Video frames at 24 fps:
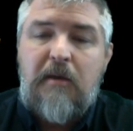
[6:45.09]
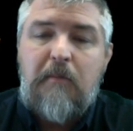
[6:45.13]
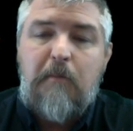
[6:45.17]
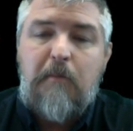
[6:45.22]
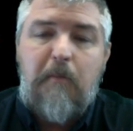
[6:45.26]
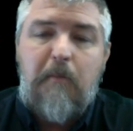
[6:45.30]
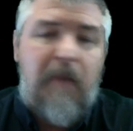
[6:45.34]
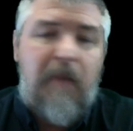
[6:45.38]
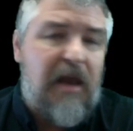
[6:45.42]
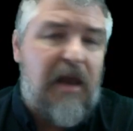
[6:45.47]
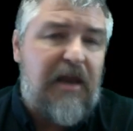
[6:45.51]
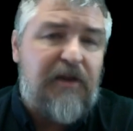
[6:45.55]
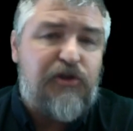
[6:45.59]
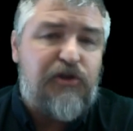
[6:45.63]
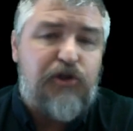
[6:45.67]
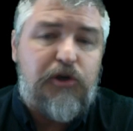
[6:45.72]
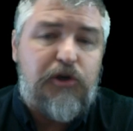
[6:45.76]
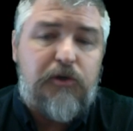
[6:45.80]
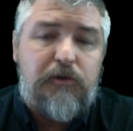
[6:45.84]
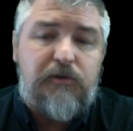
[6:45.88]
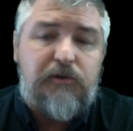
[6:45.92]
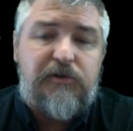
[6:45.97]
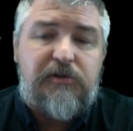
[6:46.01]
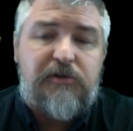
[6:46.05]
Many
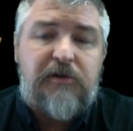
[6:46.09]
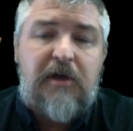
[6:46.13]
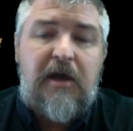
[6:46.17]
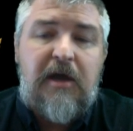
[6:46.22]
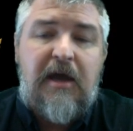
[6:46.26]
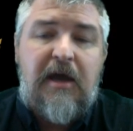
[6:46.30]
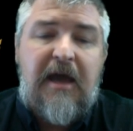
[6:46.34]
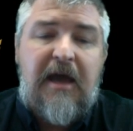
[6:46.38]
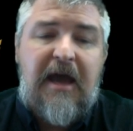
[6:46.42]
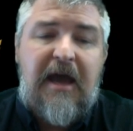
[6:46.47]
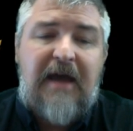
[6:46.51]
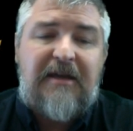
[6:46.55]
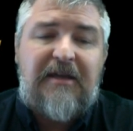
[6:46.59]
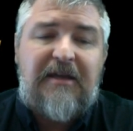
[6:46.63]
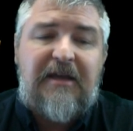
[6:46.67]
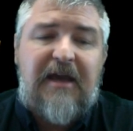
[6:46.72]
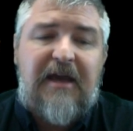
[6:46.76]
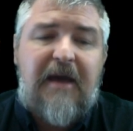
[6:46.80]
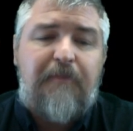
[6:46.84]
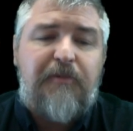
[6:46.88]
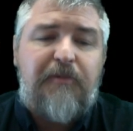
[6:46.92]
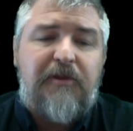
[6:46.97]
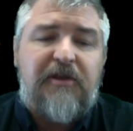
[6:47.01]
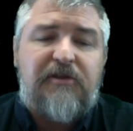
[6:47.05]
Jews had
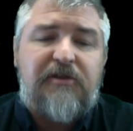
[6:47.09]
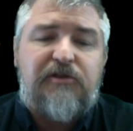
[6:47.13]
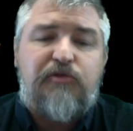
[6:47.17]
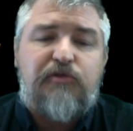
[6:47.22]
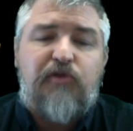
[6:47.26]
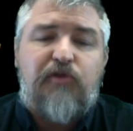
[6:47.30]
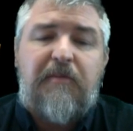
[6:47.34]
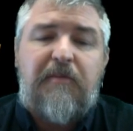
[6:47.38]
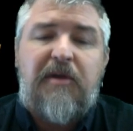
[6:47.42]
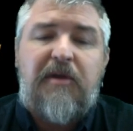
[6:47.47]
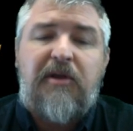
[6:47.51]
kept this dream